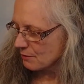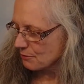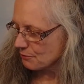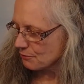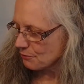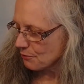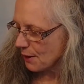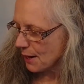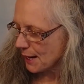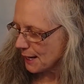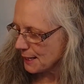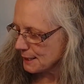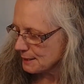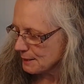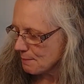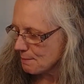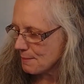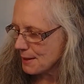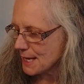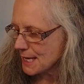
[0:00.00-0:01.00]
frying
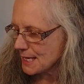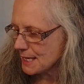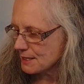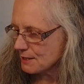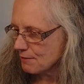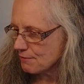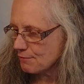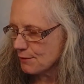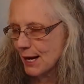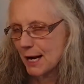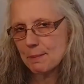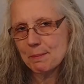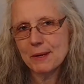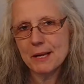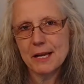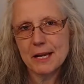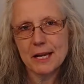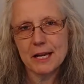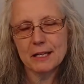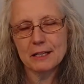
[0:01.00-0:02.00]
the meat in the fry
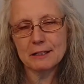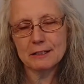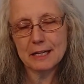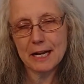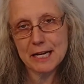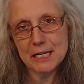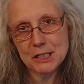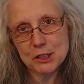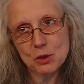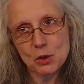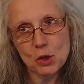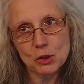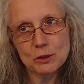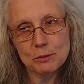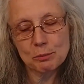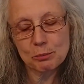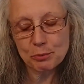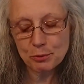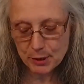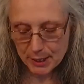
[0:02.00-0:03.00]
pan, nice
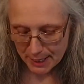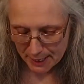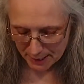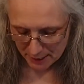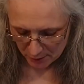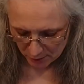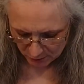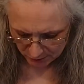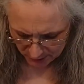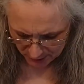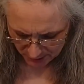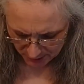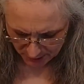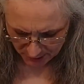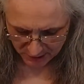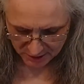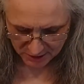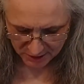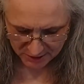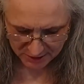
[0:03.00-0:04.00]
golden brown.
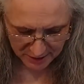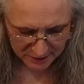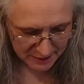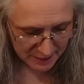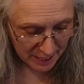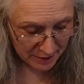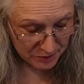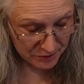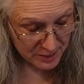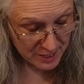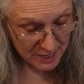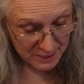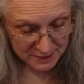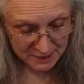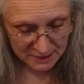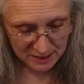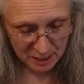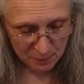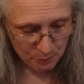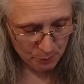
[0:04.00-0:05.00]
So now the
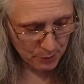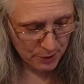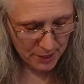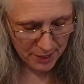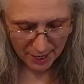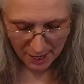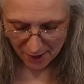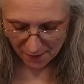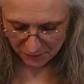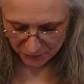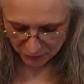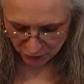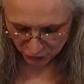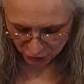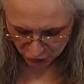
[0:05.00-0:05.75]
next step we have to